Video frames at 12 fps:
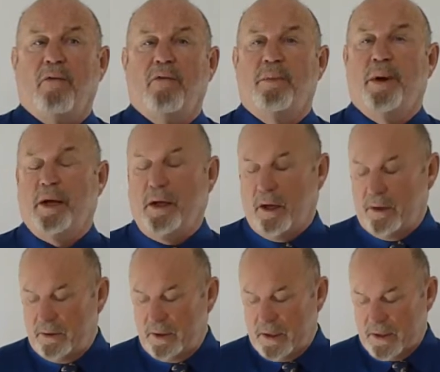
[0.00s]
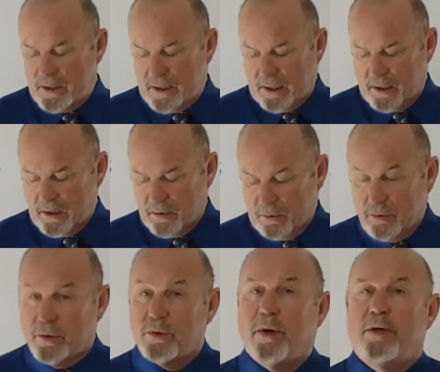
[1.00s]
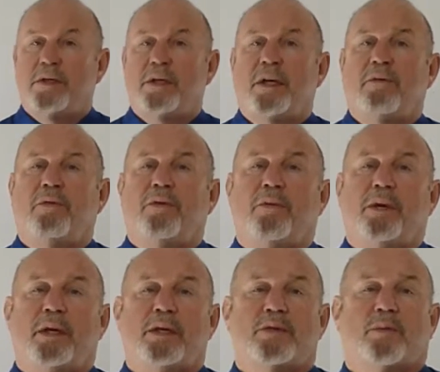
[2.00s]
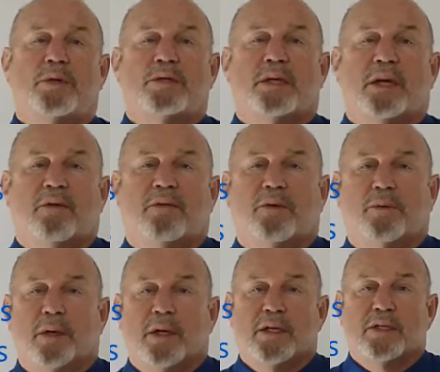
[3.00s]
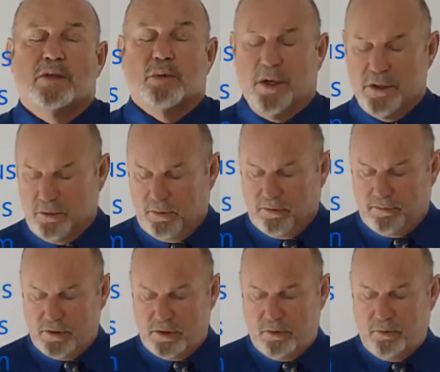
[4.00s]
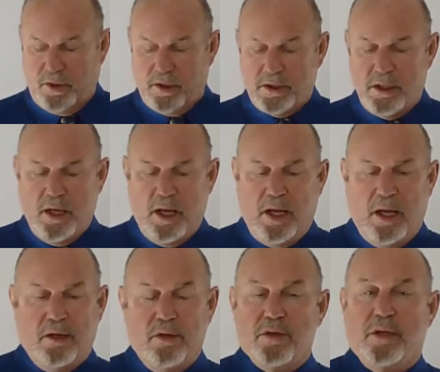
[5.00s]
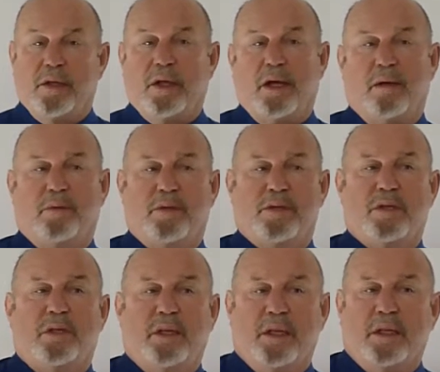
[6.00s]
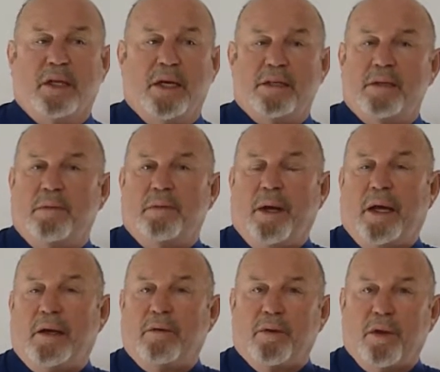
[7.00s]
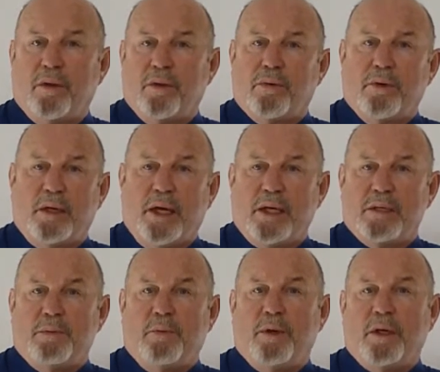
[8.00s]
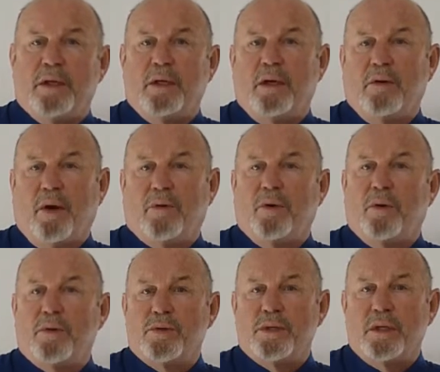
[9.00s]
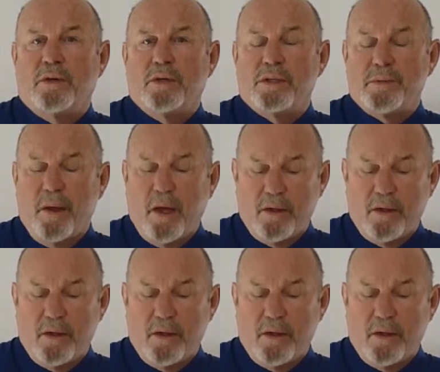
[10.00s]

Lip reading: for about 180 seconds. We'll do it twice a day for 3 days, once a day for 3 days, twice a week for 2 weeks. Usually the animal is clinically asymptomatic within 3 days, but we continue out the whole series.